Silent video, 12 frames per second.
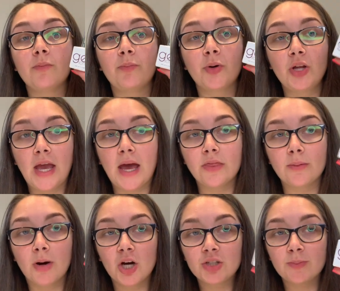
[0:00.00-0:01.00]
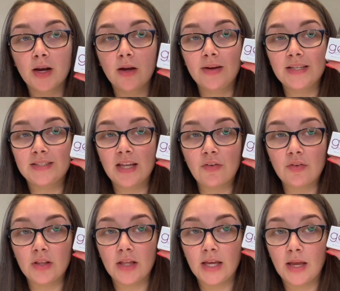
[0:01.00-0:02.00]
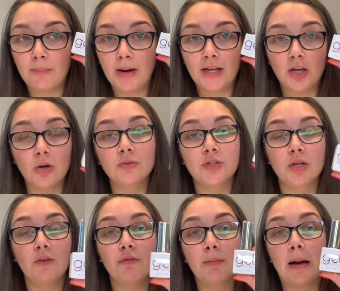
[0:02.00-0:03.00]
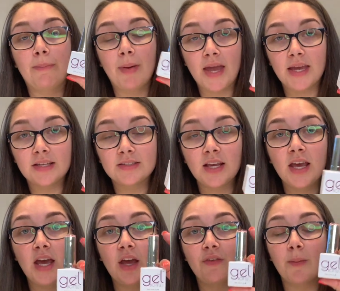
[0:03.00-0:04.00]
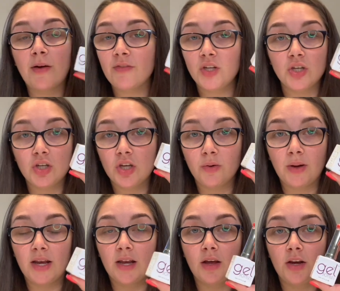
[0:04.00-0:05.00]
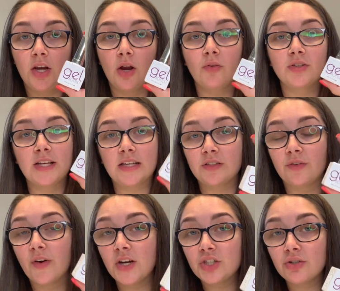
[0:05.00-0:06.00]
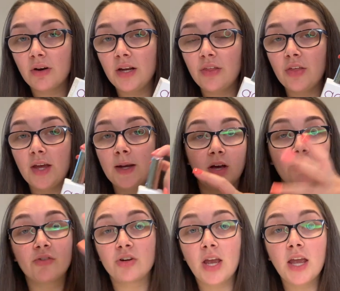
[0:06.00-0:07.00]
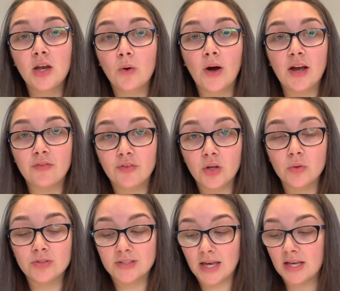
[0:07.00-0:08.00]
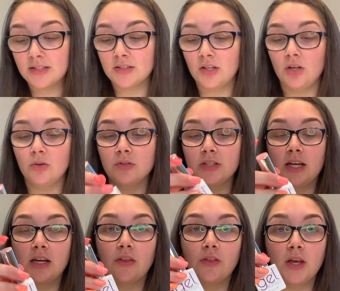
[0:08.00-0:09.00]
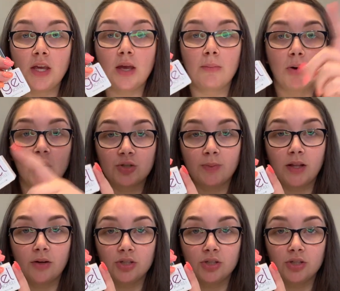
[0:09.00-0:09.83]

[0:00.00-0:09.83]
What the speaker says: But yeah, the Marshmallow is definitely my go-to for my base if I'm ever doing, you know, sets of French or anything. I created quite a few sets using the Marshmallow